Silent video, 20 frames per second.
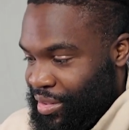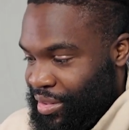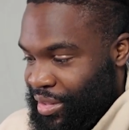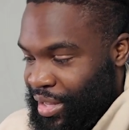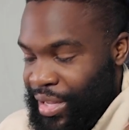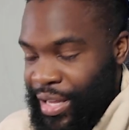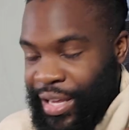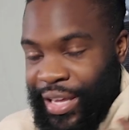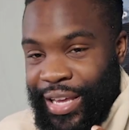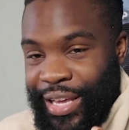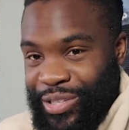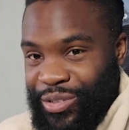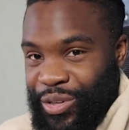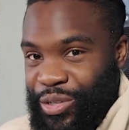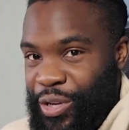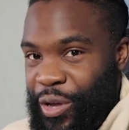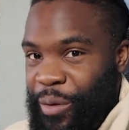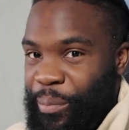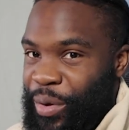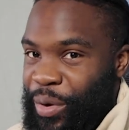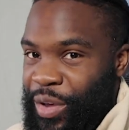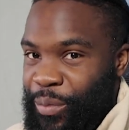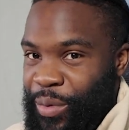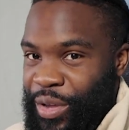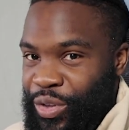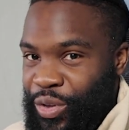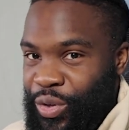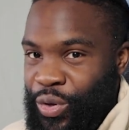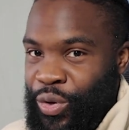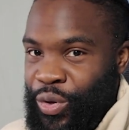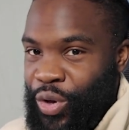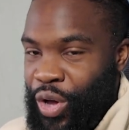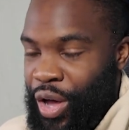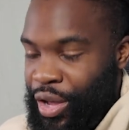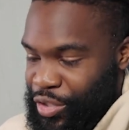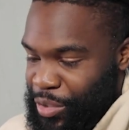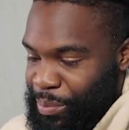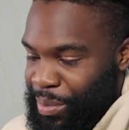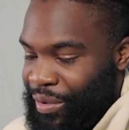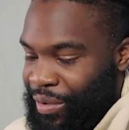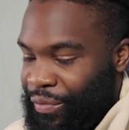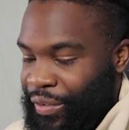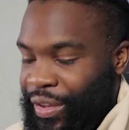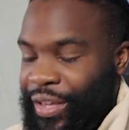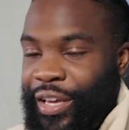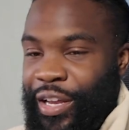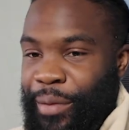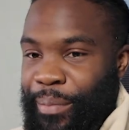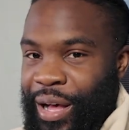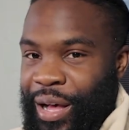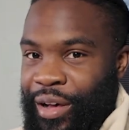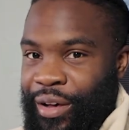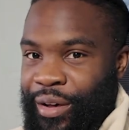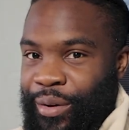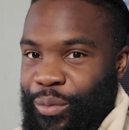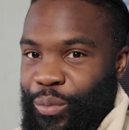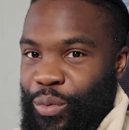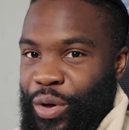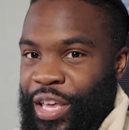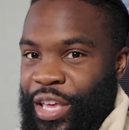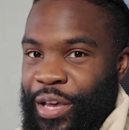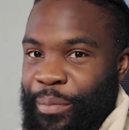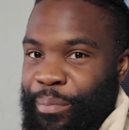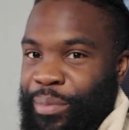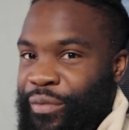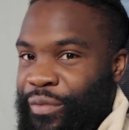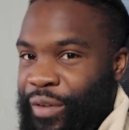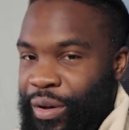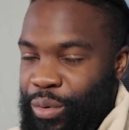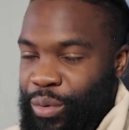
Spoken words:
It gets to a certain point where you can't just be thinking about what he can provide.